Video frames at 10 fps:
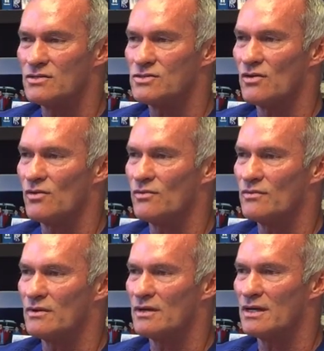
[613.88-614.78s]
So
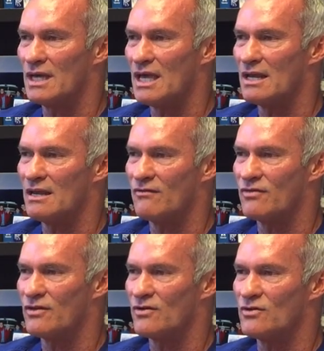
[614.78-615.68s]
again,
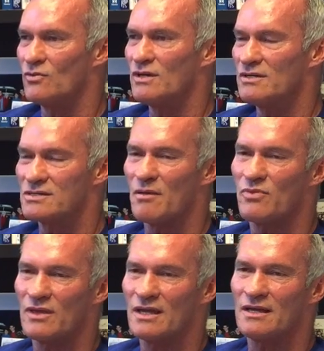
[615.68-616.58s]
if they're doing
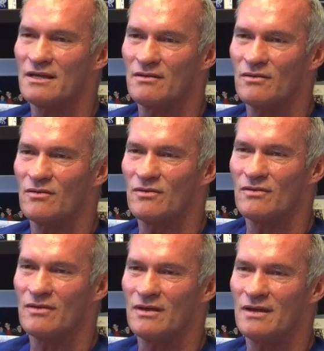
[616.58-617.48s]
something
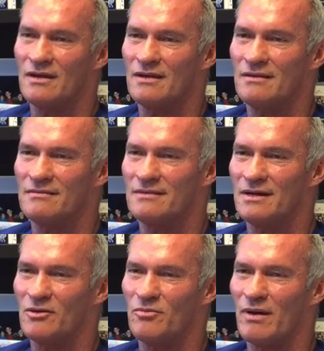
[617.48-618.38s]
in,
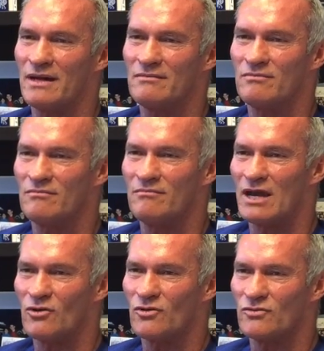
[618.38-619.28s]
you know, by
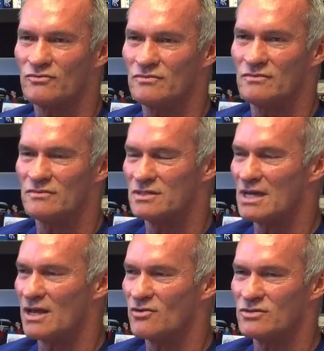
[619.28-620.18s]
medical
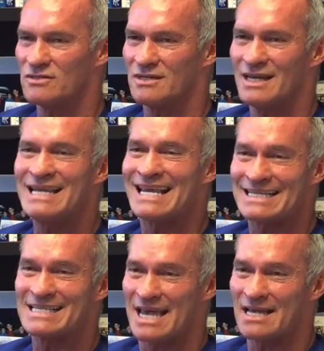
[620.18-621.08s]
standards is in
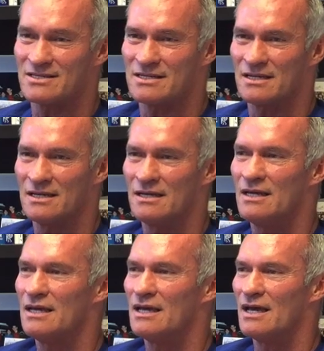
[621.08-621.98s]
excess, and
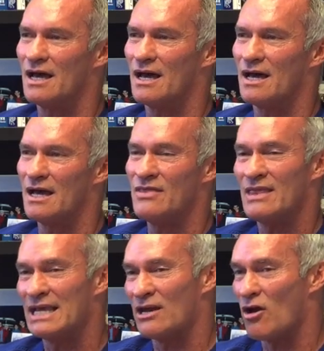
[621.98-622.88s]

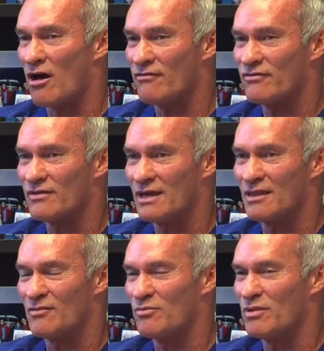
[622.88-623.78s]
then they get off
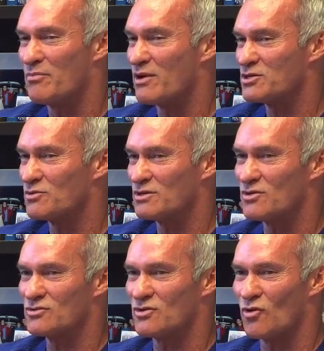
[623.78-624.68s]
and the blood pressure
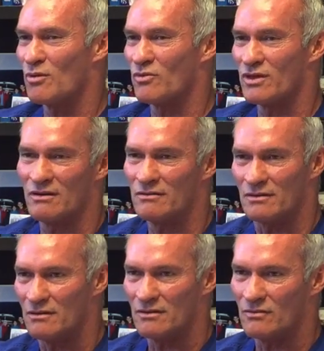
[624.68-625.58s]
returns to normal, then
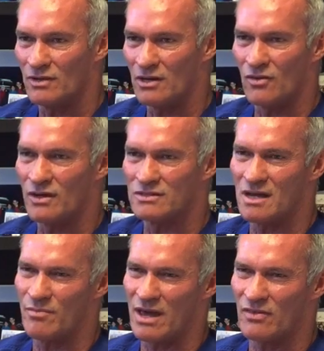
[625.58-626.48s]
we know that it's
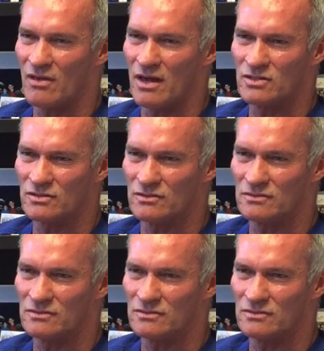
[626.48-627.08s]
not pathological.